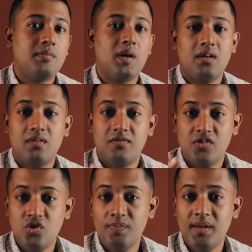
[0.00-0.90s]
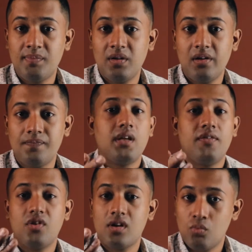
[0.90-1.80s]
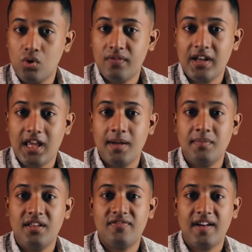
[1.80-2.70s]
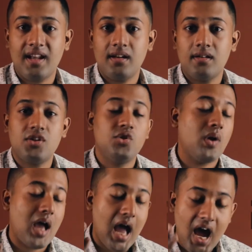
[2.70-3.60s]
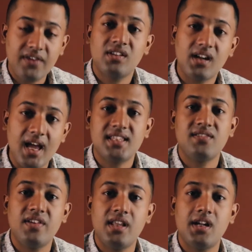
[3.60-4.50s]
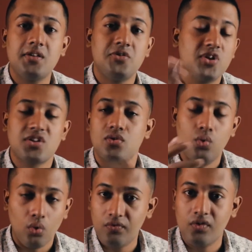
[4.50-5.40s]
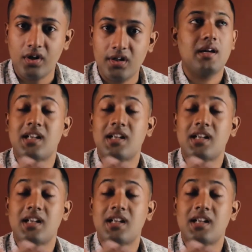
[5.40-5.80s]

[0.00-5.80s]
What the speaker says: But for you people, if you're more of an AMD fan, you have the Ryzen variant, just go for it.